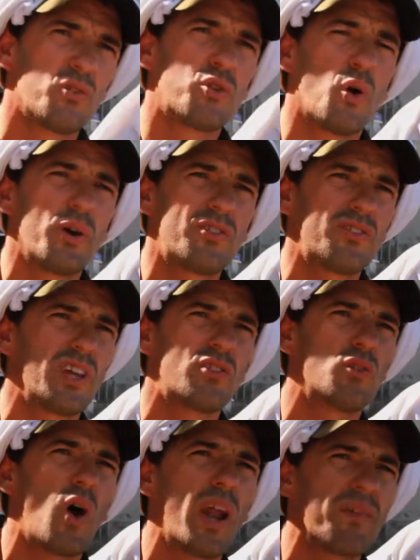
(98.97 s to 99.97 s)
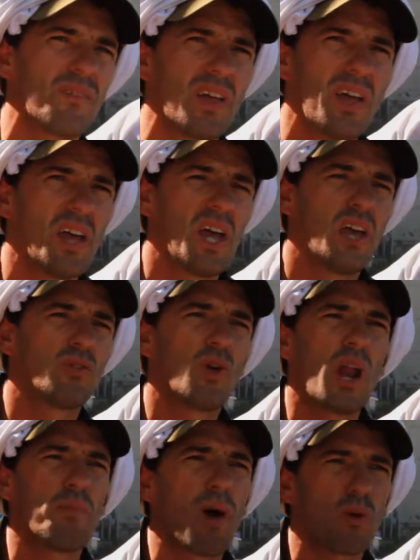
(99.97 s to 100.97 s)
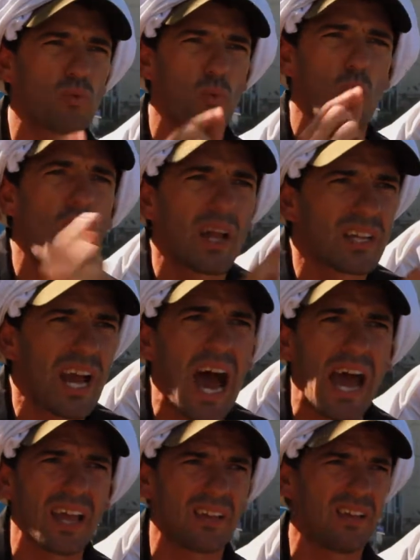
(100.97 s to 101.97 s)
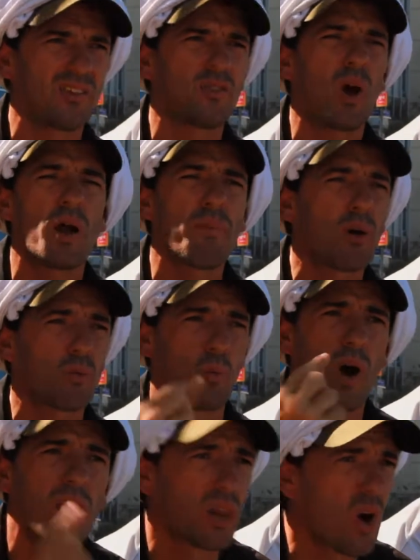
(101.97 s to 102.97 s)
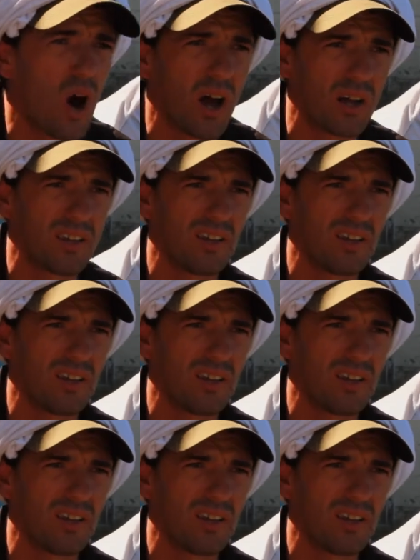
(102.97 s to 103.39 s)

So it's not about one guy, it's not about one law,